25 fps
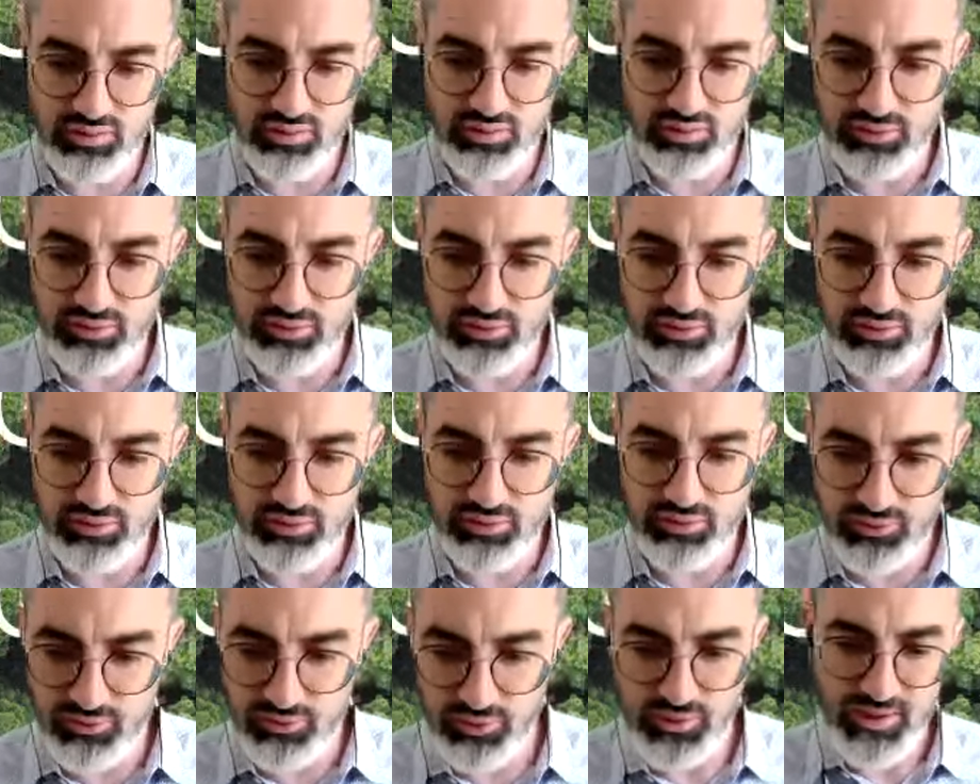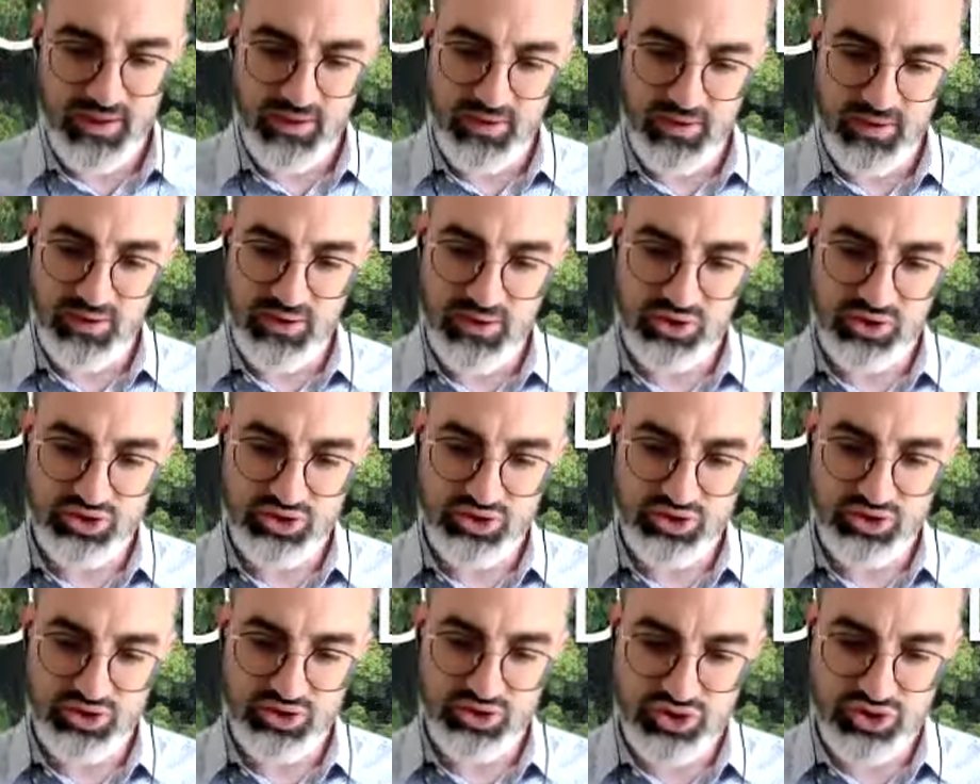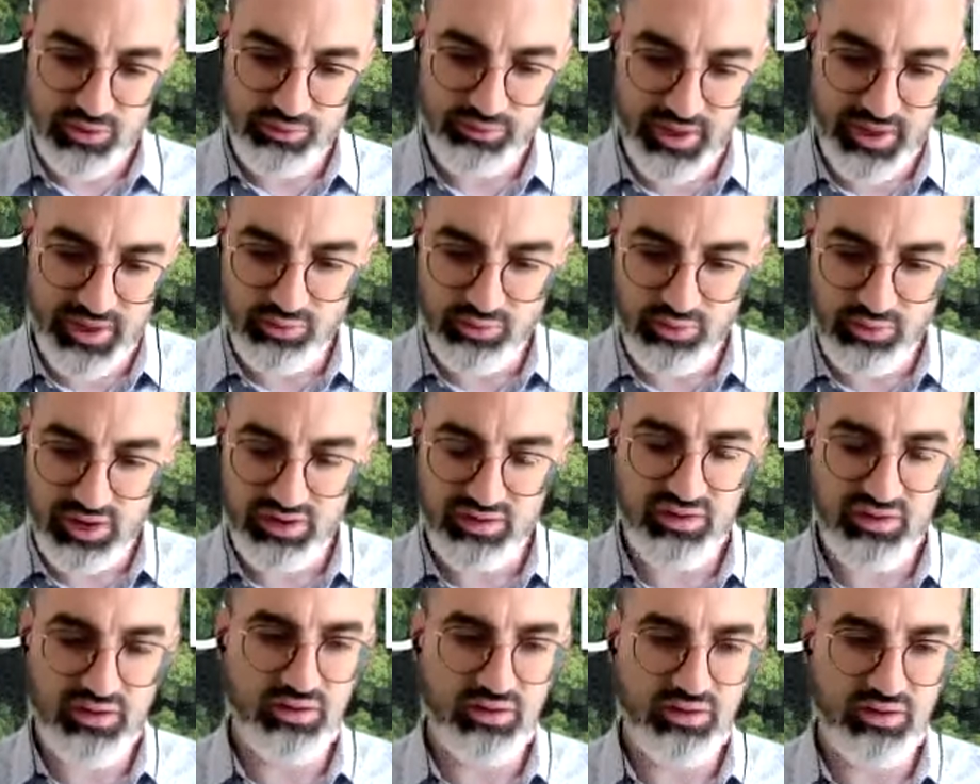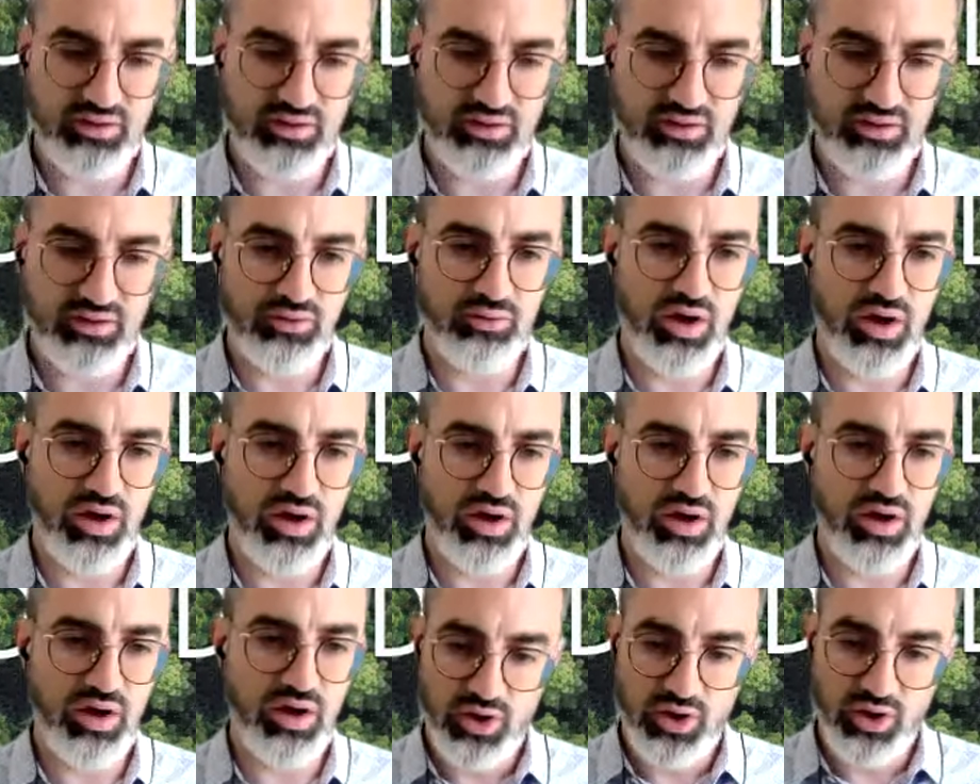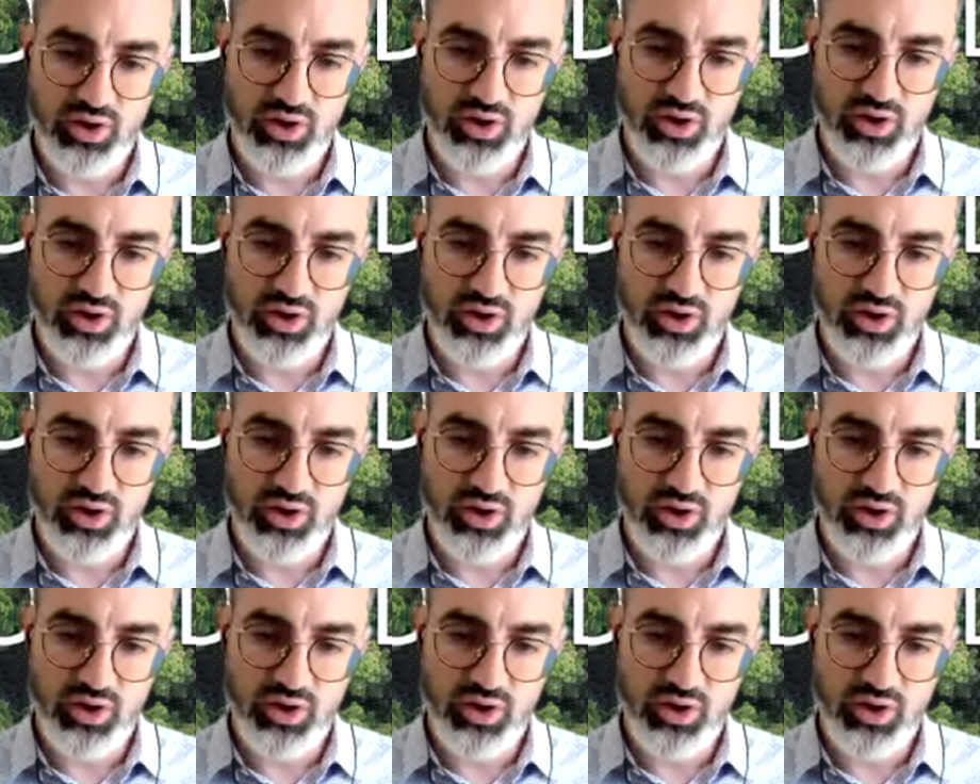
also uh, jobs being created around uh,